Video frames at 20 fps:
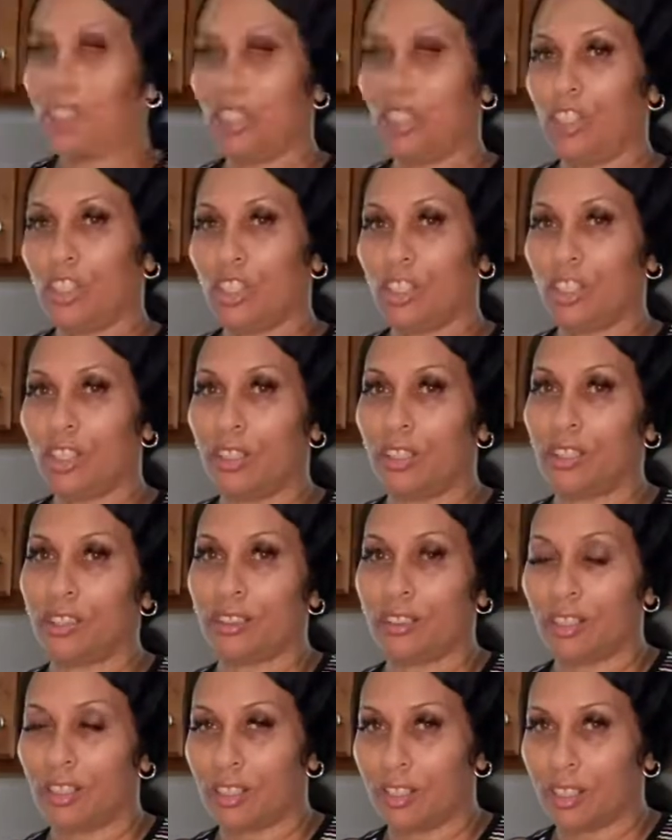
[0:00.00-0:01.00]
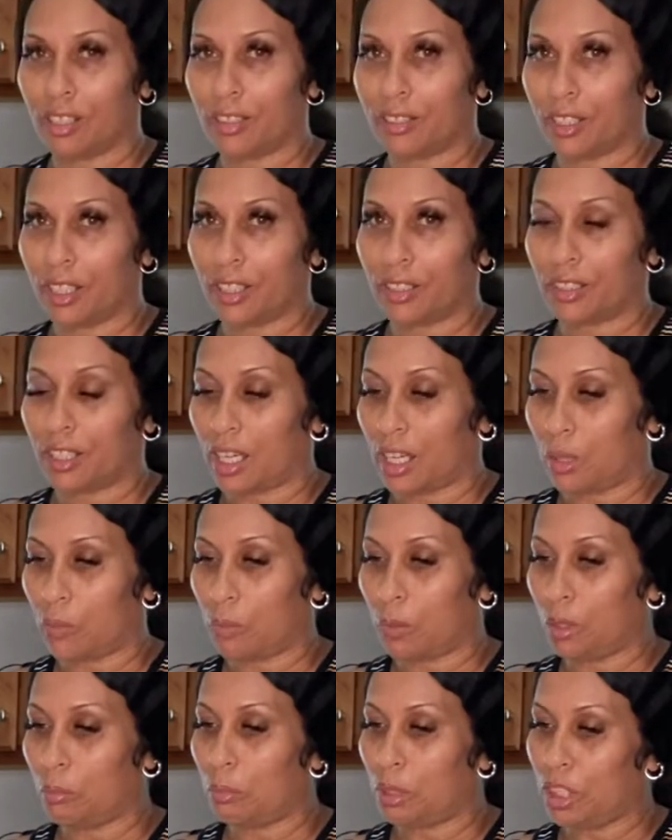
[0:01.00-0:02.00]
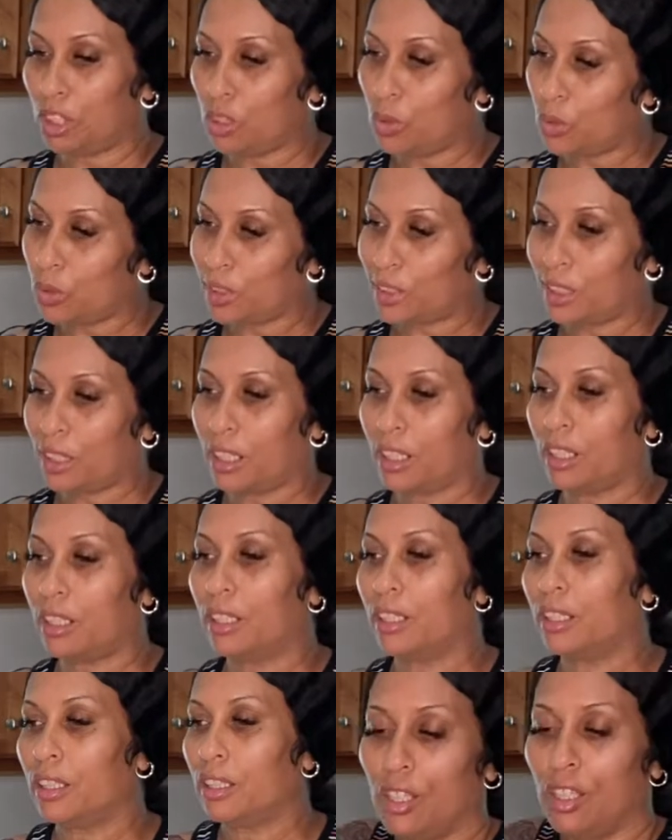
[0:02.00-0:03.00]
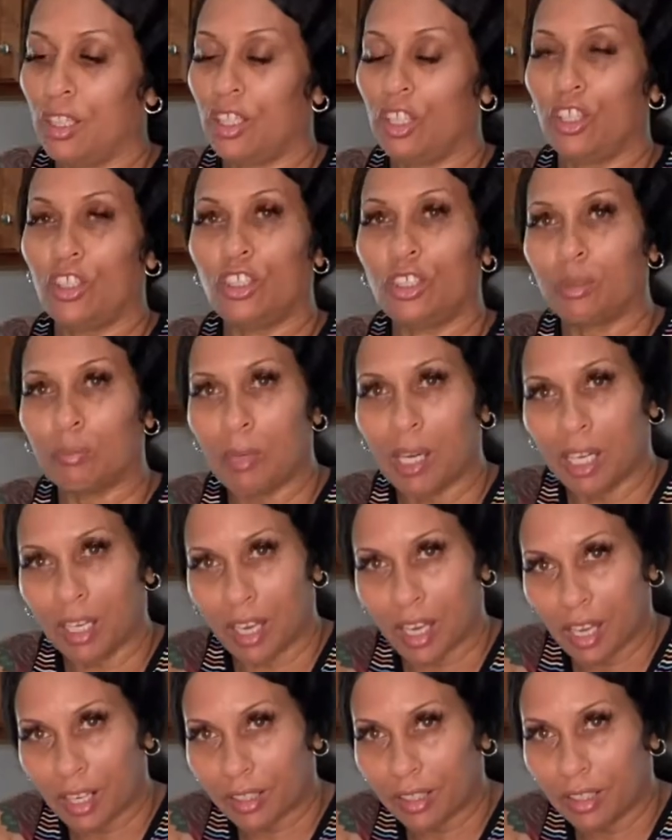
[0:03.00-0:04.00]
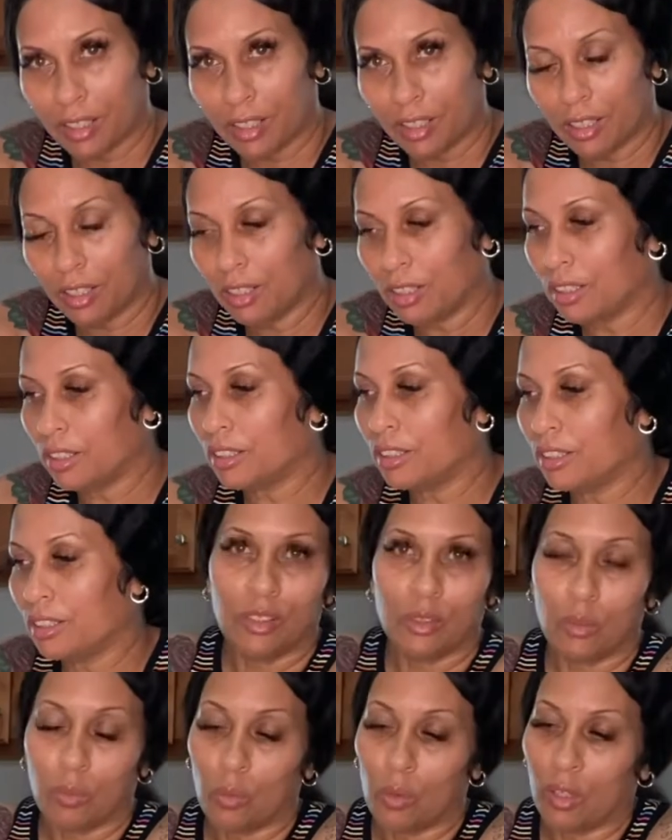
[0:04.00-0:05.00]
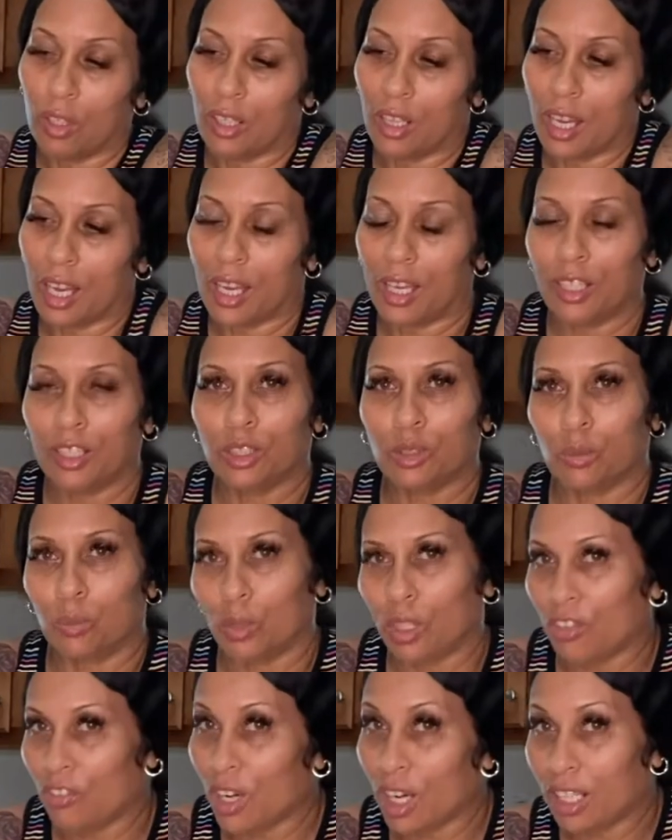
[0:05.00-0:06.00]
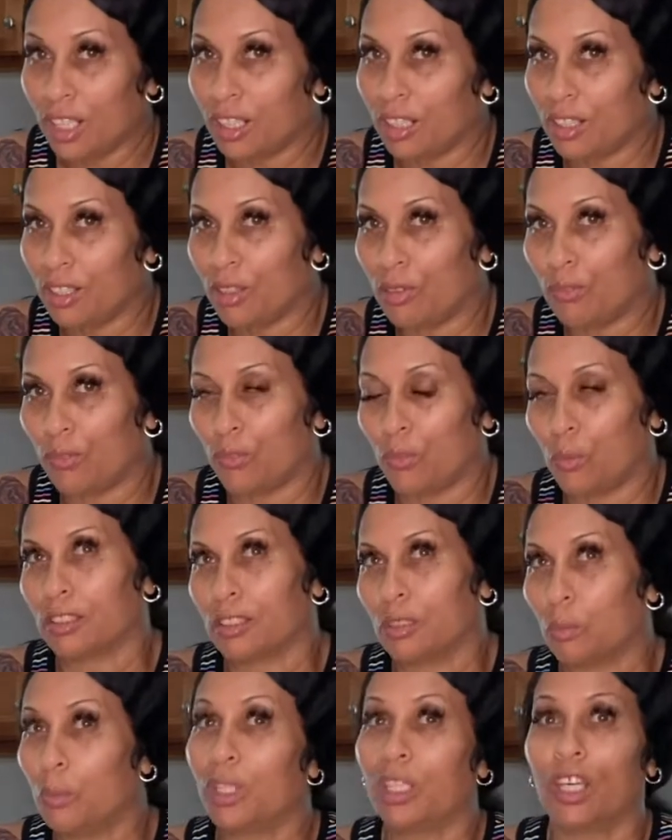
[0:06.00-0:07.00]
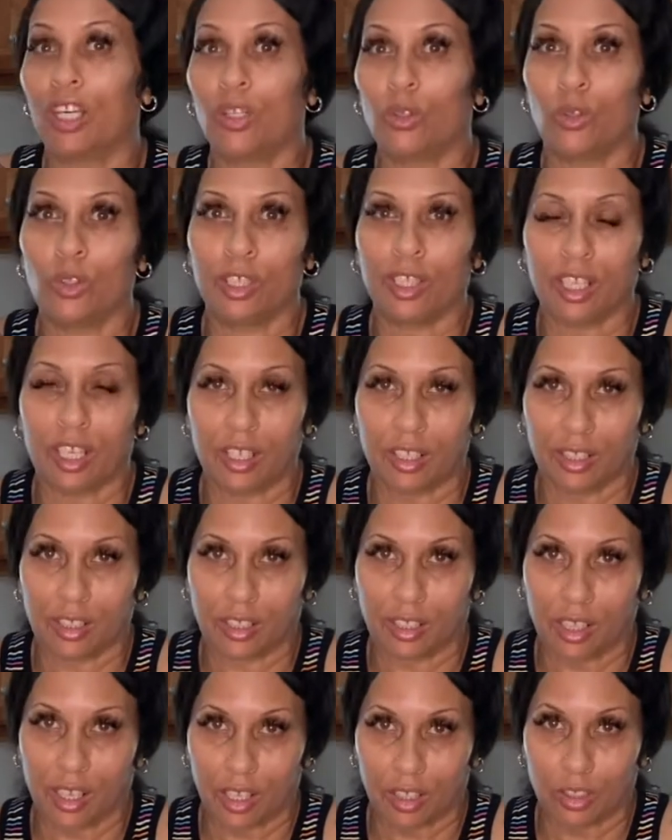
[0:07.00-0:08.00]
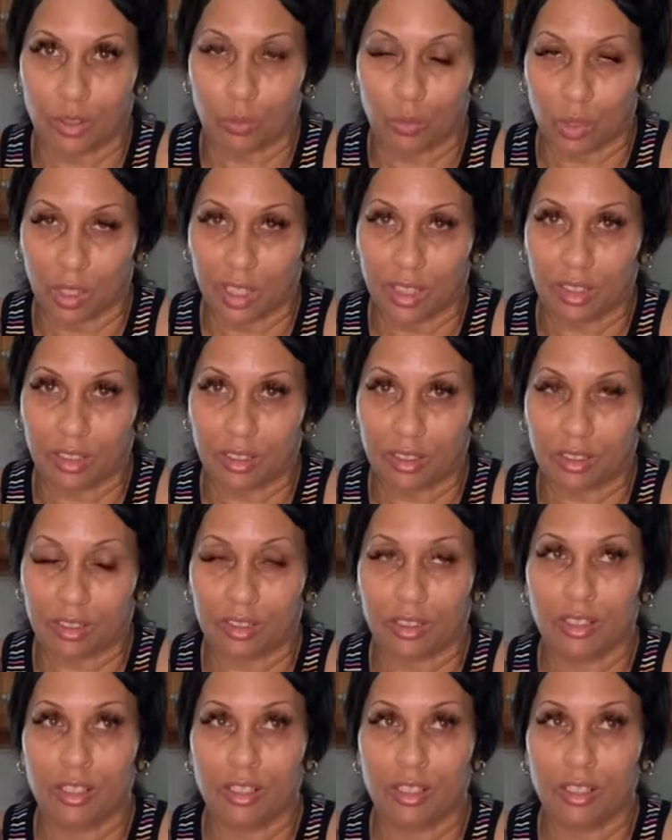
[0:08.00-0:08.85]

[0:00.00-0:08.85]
here is all that I will be using. Here's my ackee. Guys, where I live, we can only get the canned ones,